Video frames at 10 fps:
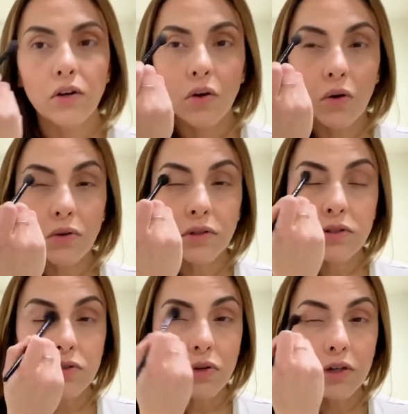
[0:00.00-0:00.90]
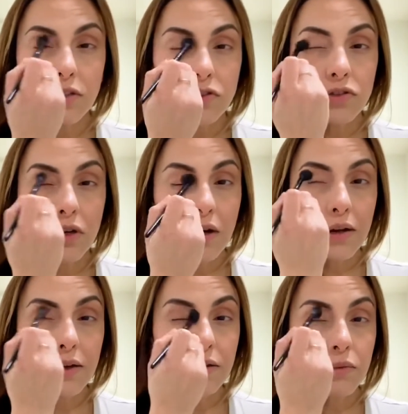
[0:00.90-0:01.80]
go to the store and try
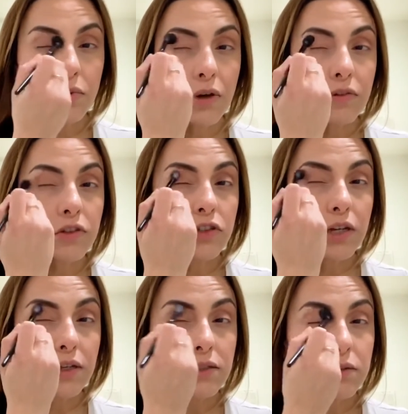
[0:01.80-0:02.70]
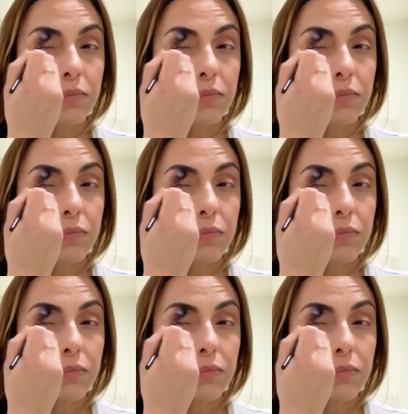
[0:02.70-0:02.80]
it when you have a chance